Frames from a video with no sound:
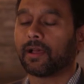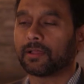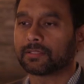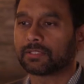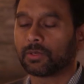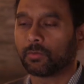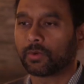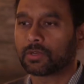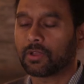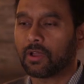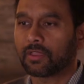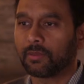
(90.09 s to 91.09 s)
So we're
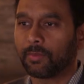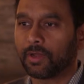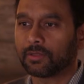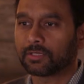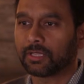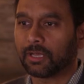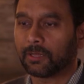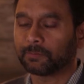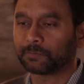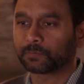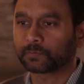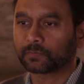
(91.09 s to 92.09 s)
talking about
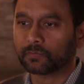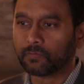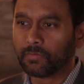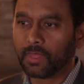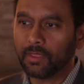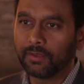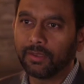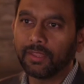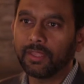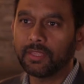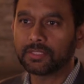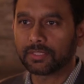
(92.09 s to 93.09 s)

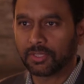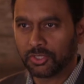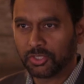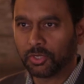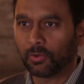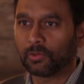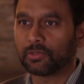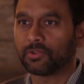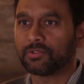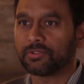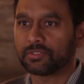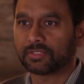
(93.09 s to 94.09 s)
knees,
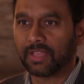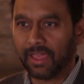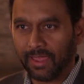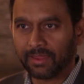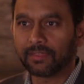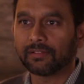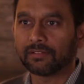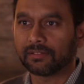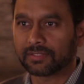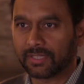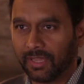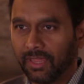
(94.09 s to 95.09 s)
shoulders,
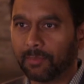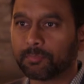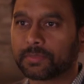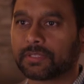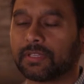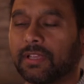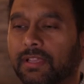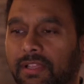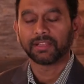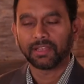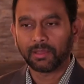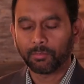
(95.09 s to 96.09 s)
ankles, hips,
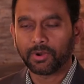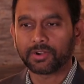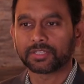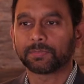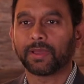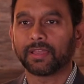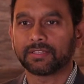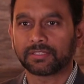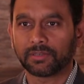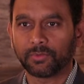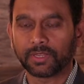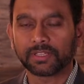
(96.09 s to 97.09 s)
lumbar spine,
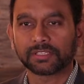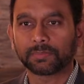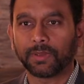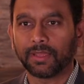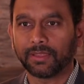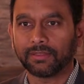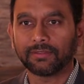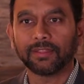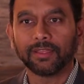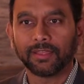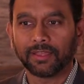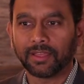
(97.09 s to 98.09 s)
cervical spine,
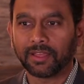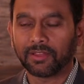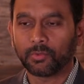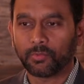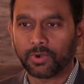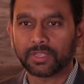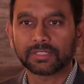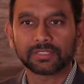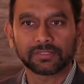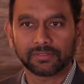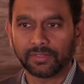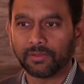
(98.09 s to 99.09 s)

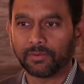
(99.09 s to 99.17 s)
wrist,